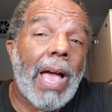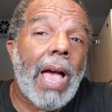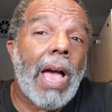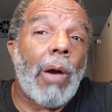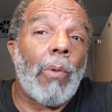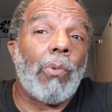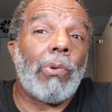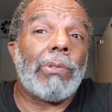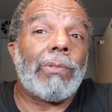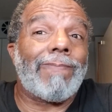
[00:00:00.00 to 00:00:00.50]
I
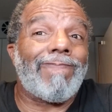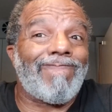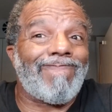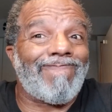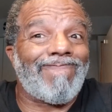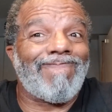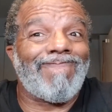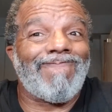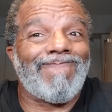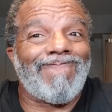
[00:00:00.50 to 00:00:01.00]
was
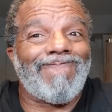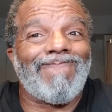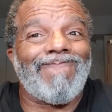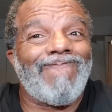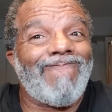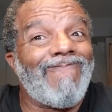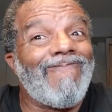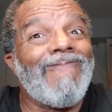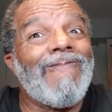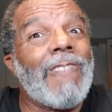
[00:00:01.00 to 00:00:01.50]

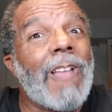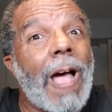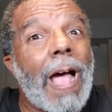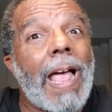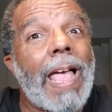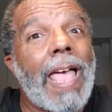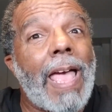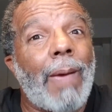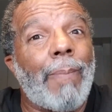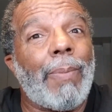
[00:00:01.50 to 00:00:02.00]
not
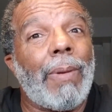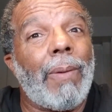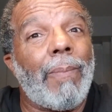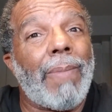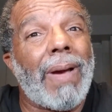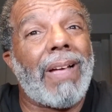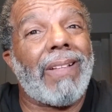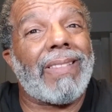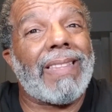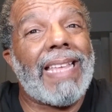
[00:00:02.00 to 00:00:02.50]
happy
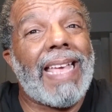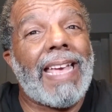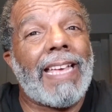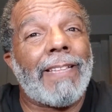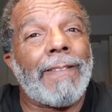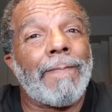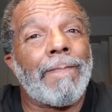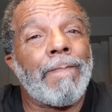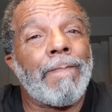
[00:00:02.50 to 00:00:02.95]
about that.